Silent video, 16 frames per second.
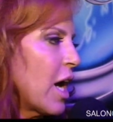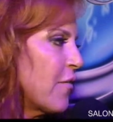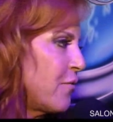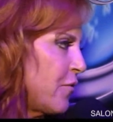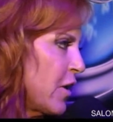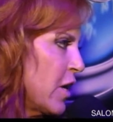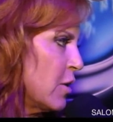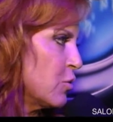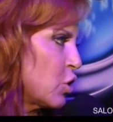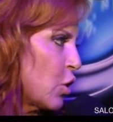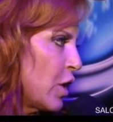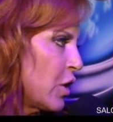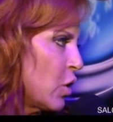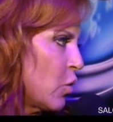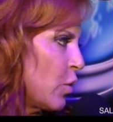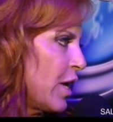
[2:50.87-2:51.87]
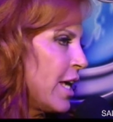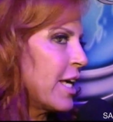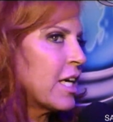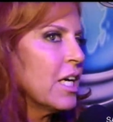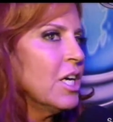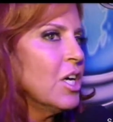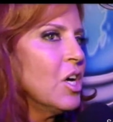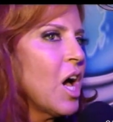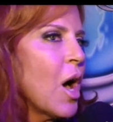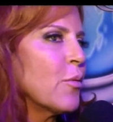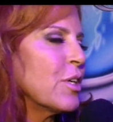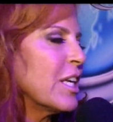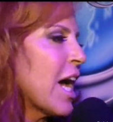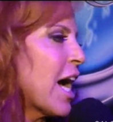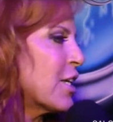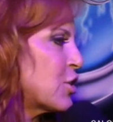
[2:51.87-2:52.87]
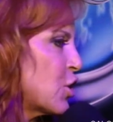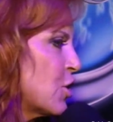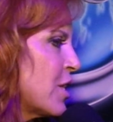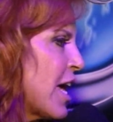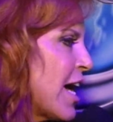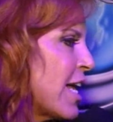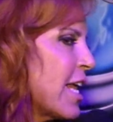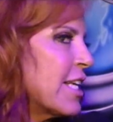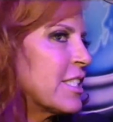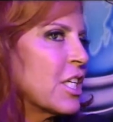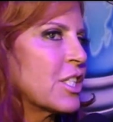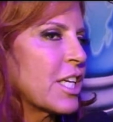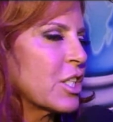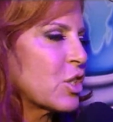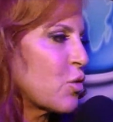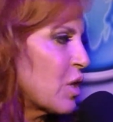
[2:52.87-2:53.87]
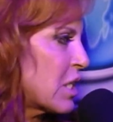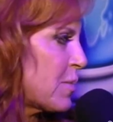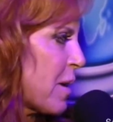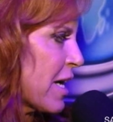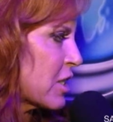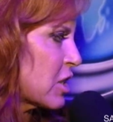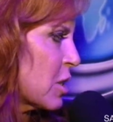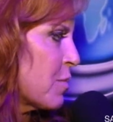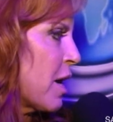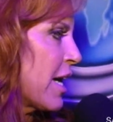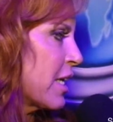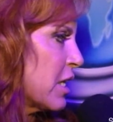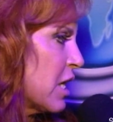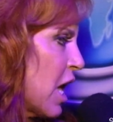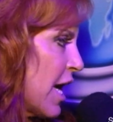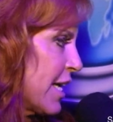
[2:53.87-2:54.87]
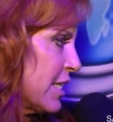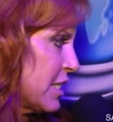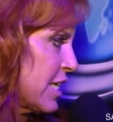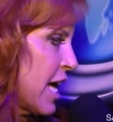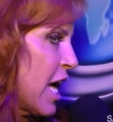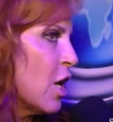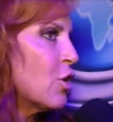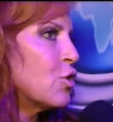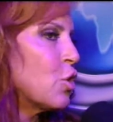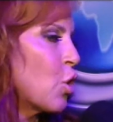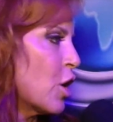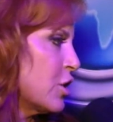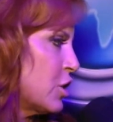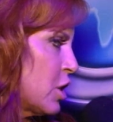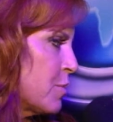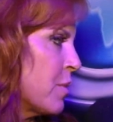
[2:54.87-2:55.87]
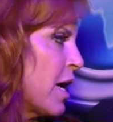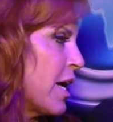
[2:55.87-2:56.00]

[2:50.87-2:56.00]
not film during the week. I would not do that as a disrespect to my clientele nor to